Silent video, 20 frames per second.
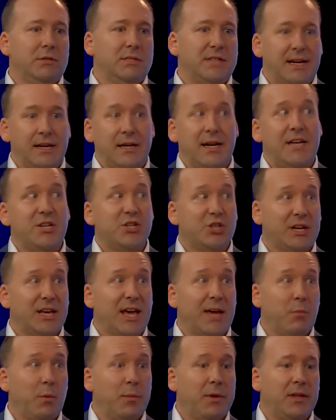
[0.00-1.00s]
detonation
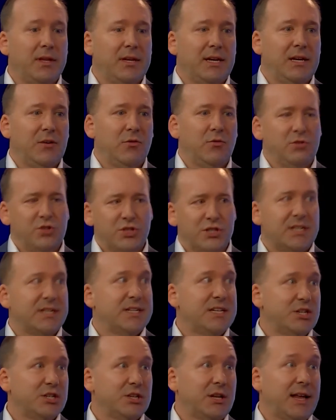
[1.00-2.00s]
capability or just
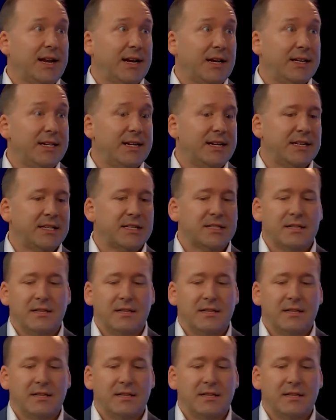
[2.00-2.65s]
additional analytics.